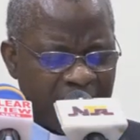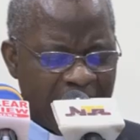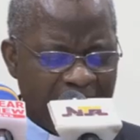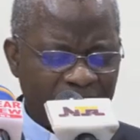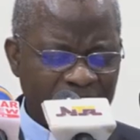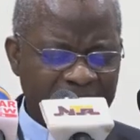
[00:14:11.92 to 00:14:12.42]

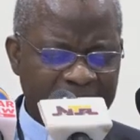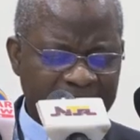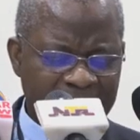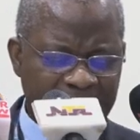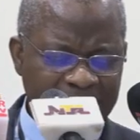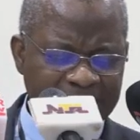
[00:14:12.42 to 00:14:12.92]
and
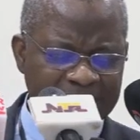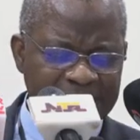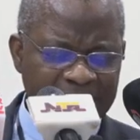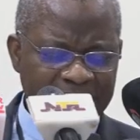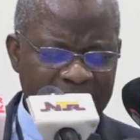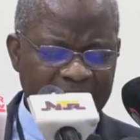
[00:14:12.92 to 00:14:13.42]
understand
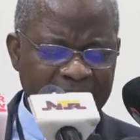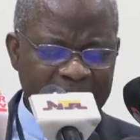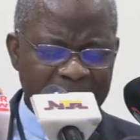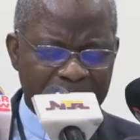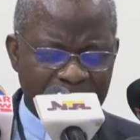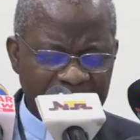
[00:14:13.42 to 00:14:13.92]
that the
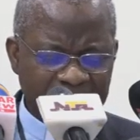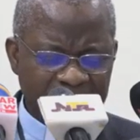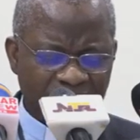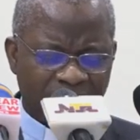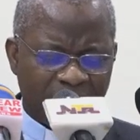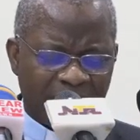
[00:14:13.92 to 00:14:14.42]
basis
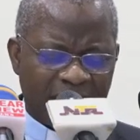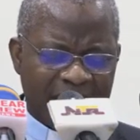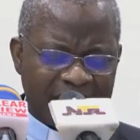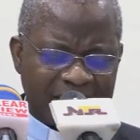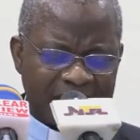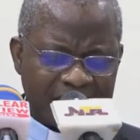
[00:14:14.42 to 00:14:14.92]
of our
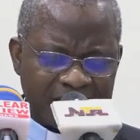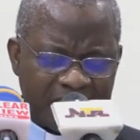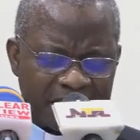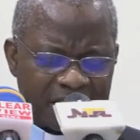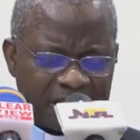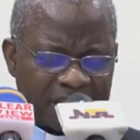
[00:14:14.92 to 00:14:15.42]

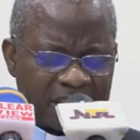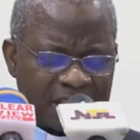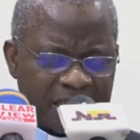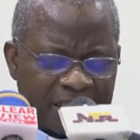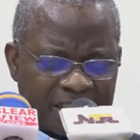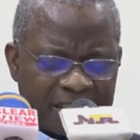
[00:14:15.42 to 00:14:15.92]

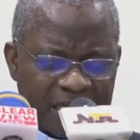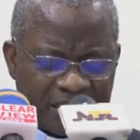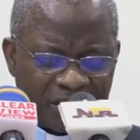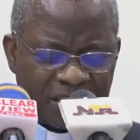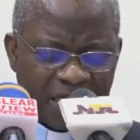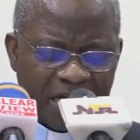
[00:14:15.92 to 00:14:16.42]
existence as
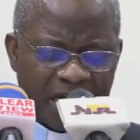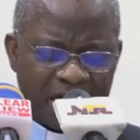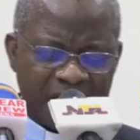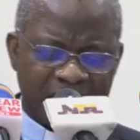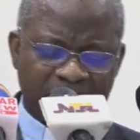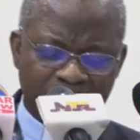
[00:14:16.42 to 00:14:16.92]
Nigeria
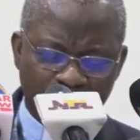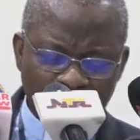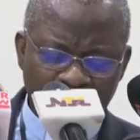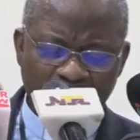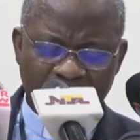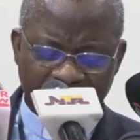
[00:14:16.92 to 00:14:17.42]
is
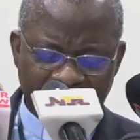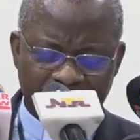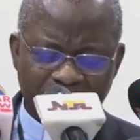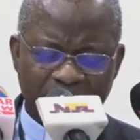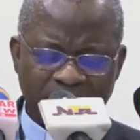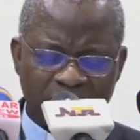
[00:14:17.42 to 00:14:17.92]
mutual
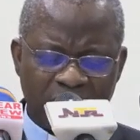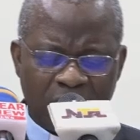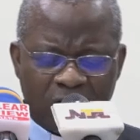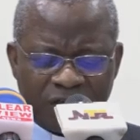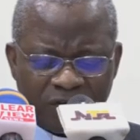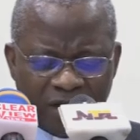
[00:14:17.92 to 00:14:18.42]
respect
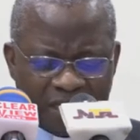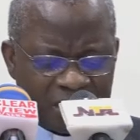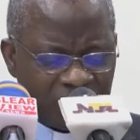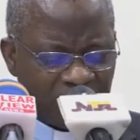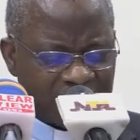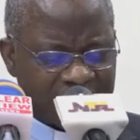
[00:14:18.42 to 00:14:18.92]
of the
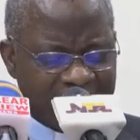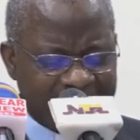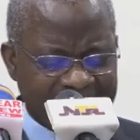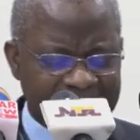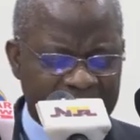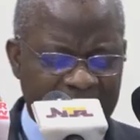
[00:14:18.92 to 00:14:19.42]
religious, ethnic,